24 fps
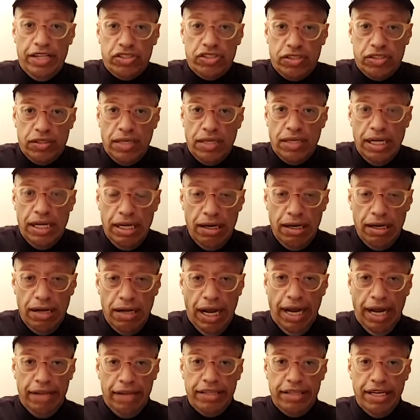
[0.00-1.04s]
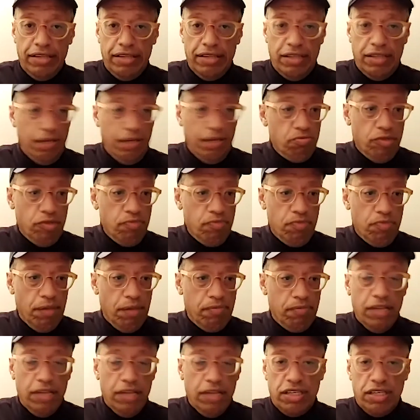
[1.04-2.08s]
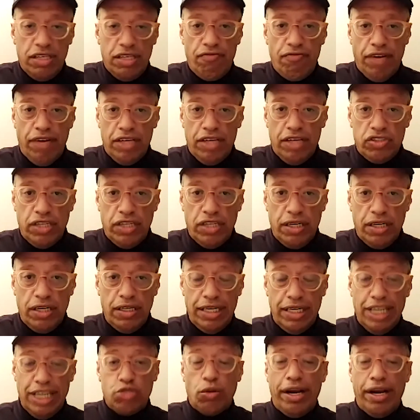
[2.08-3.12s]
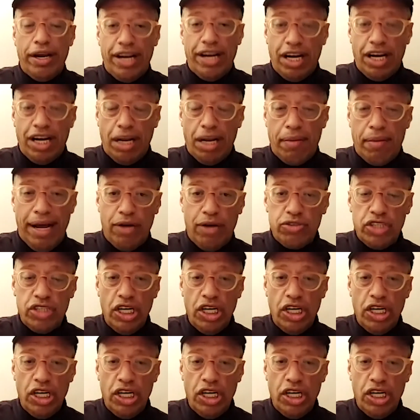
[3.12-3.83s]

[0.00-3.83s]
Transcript: Now the other side is